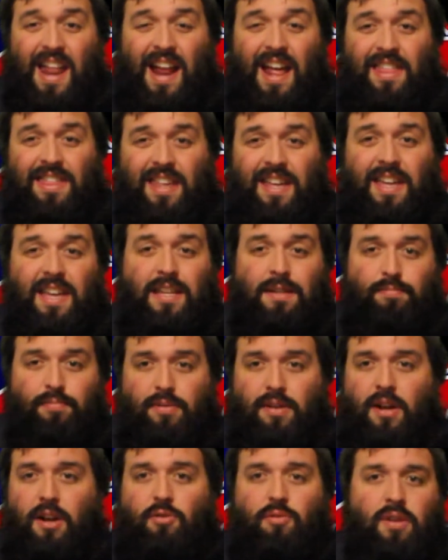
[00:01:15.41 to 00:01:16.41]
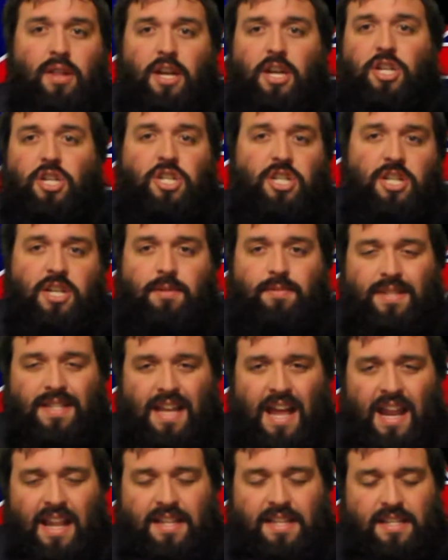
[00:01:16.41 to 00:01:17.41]
I think his player relationship
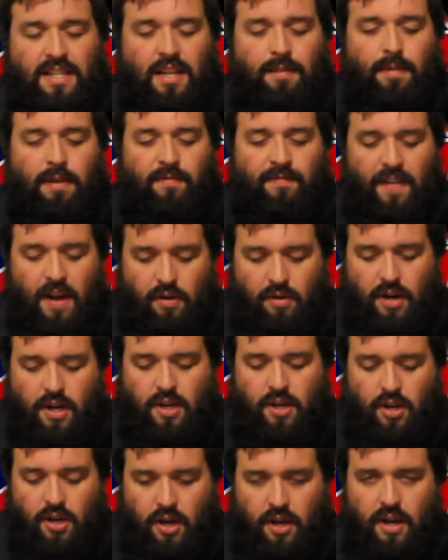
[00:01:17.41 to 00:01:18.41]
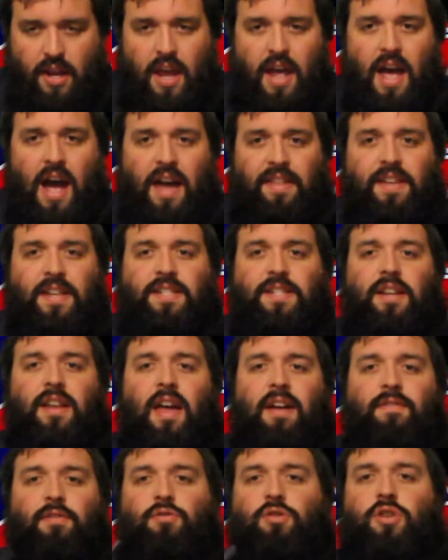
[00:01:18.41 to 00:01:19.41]
status is going to be very good. I think he's going to
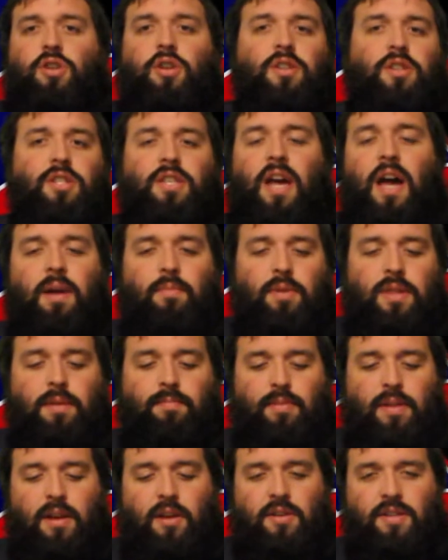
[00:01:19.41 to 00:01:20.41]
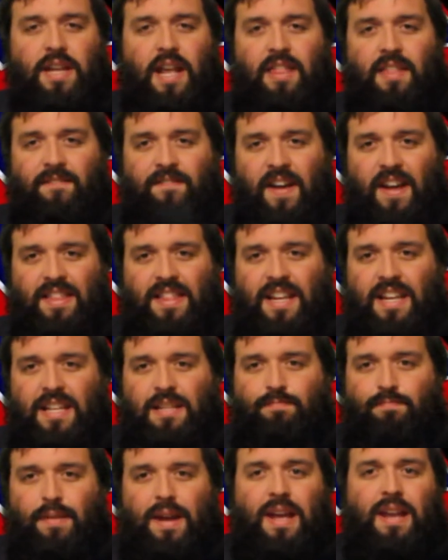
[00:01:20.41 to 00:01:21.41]
have a good time with the players. And the fact that he's
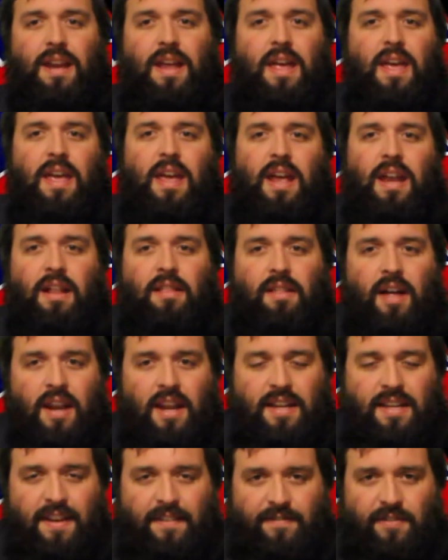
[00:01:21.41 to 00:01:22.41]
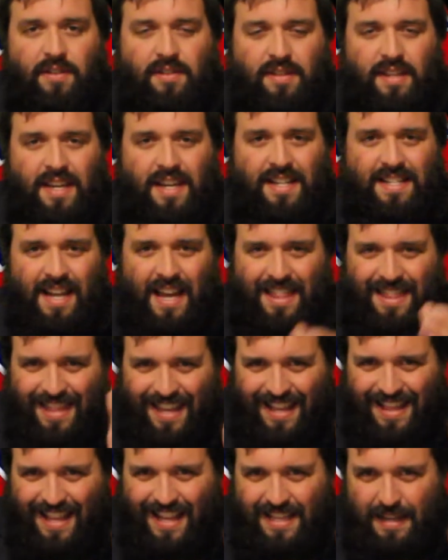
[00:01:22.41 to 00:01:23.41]
been in a lot of different leagues, I
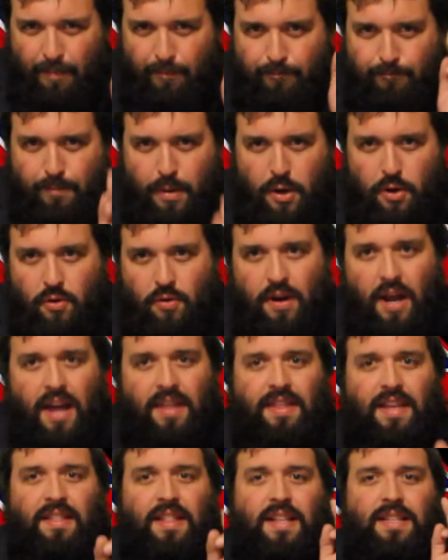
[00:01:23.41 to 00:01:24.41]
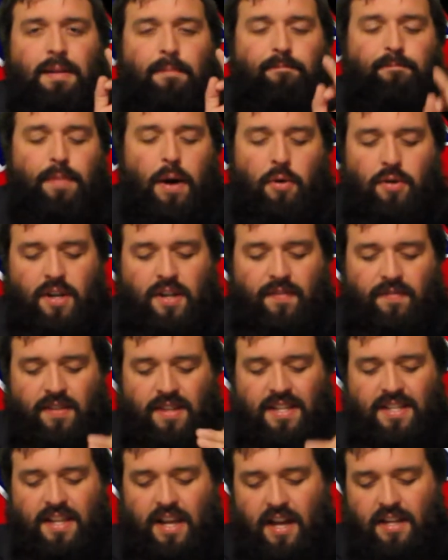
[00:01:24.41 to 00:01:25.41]
think that's a boon. I think that's a bonus for
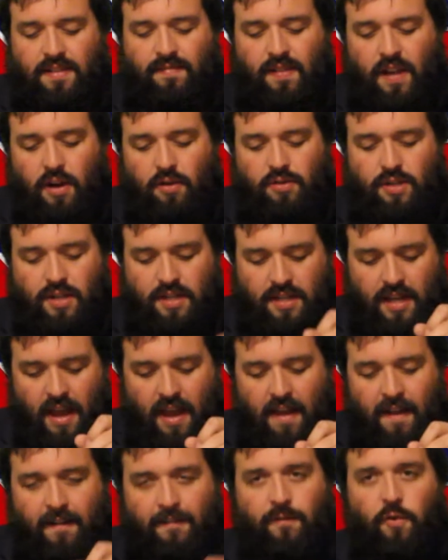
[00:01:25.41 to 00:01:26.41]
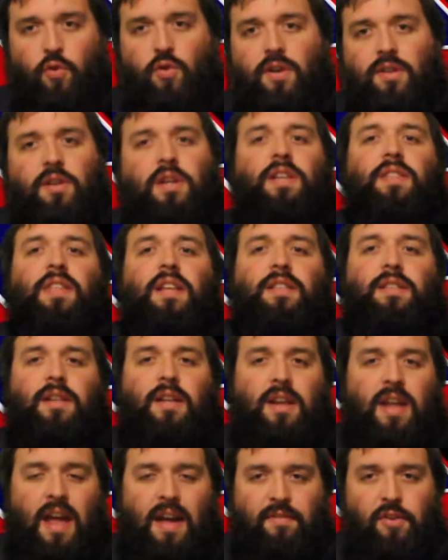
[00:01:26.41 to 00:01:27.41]
these kinds of coaches for a league that's
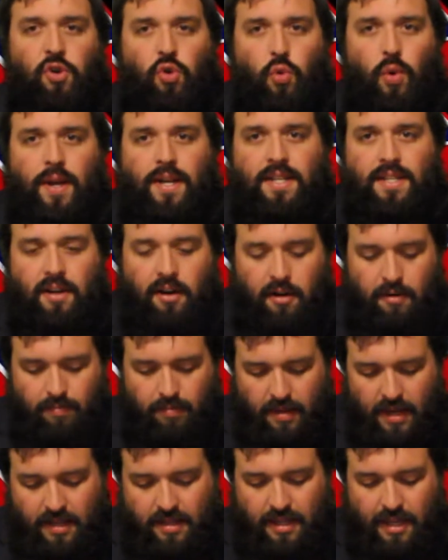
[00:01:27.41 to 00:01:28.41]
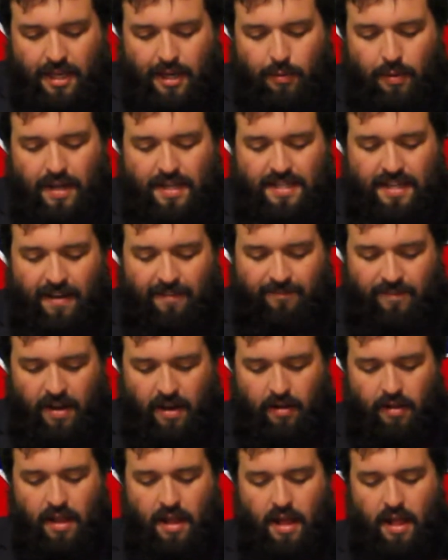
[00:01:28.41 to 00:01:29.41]
going to have a quick startup like the
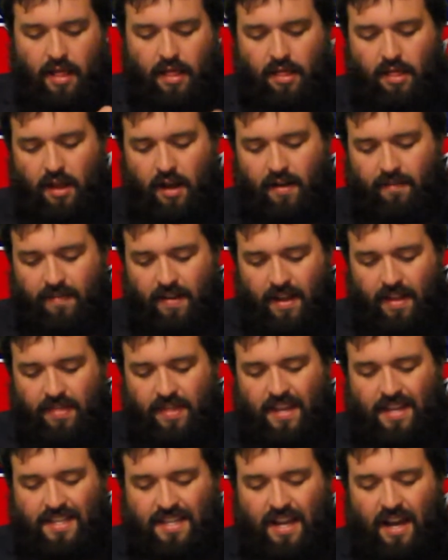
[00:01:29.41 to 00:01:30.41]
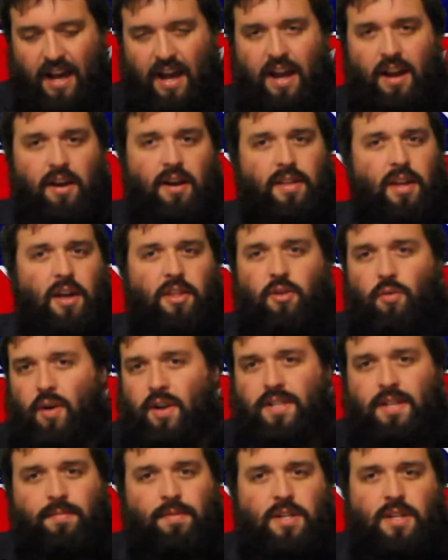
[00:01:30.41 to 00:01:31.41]
USFL. Love this hire. The other
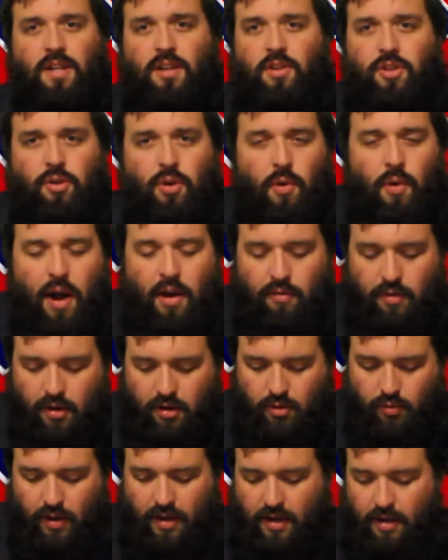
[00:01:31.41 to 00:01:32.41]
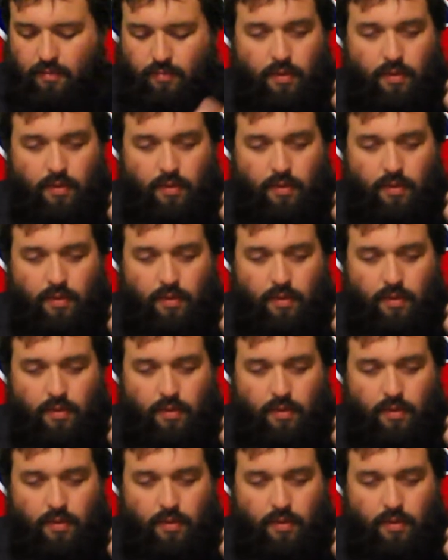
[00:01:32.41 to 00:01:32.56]
ones I'm just going to throw out real quick.